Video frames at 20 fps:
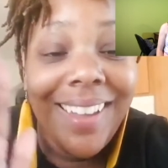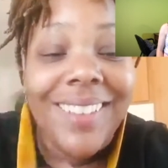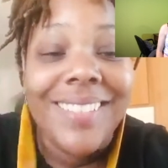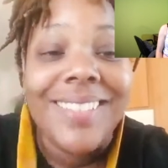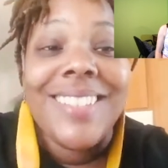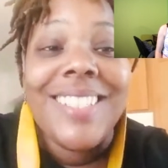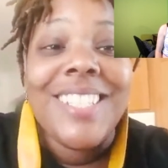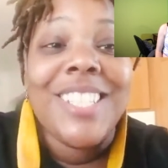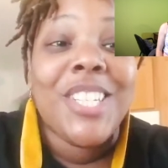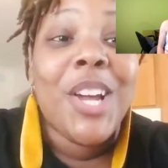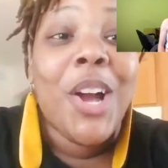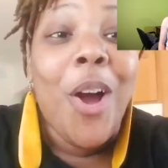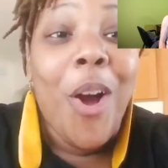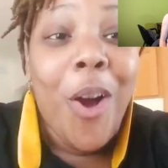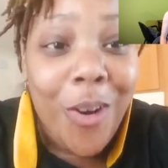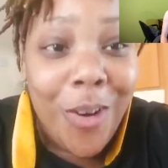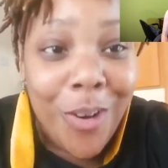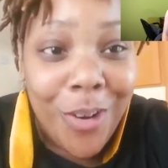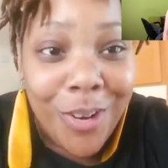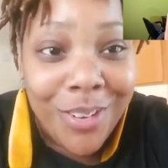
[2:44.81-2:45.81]
Though
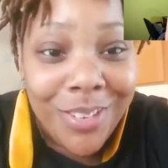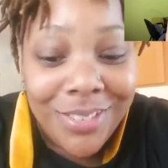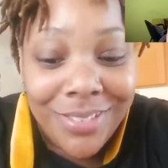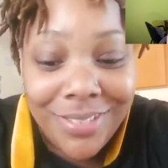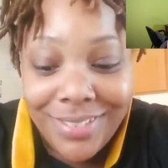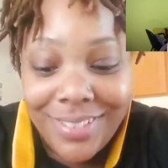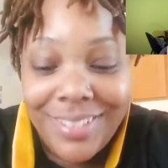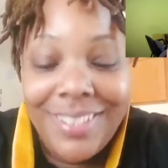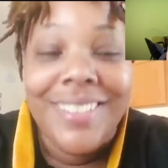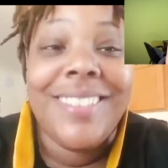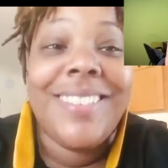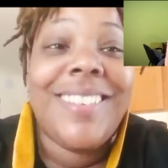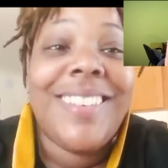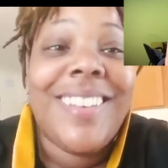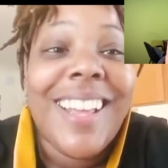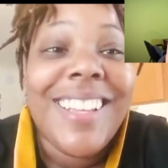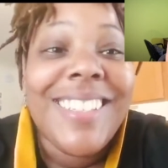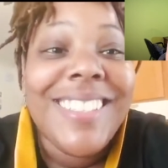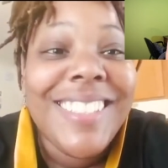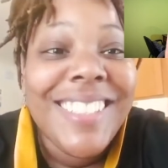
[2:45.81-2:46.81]
thoroughly entertaining,
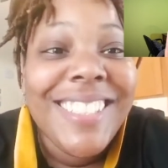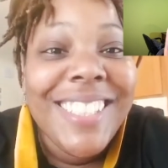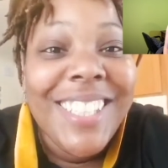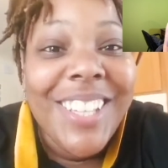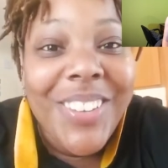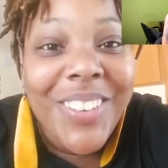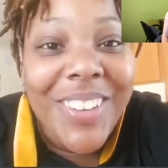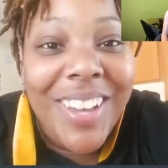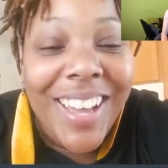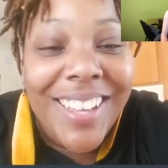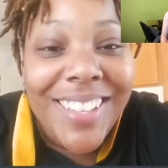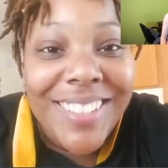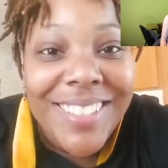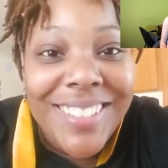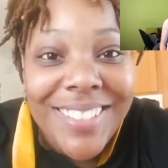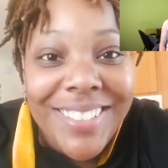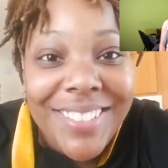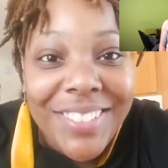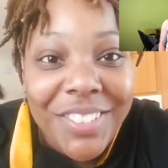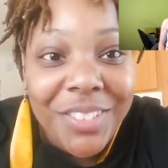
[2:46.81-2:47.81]

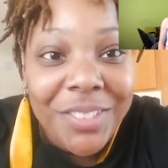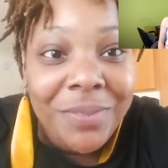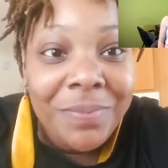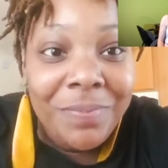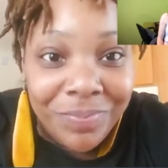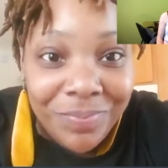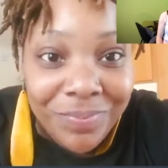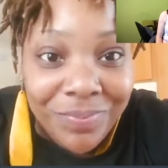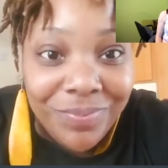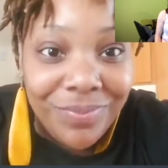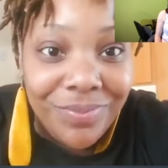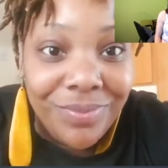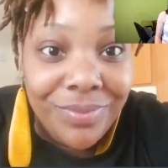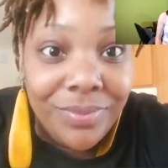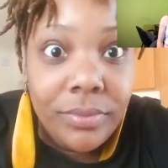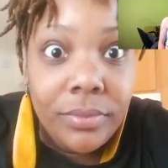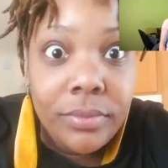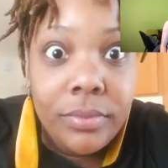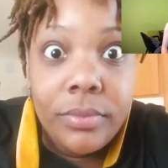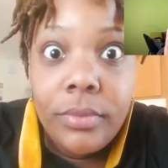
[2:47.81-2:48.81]
everyone in the meeting
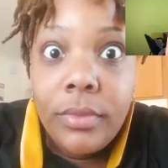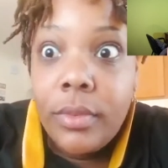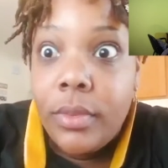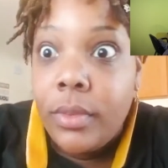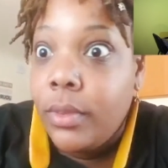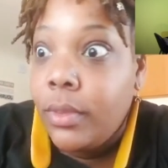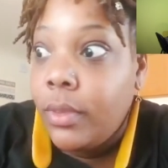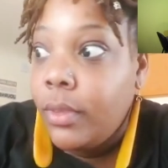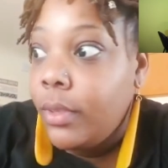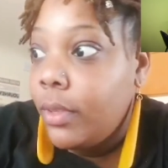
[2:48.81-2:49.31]
missed every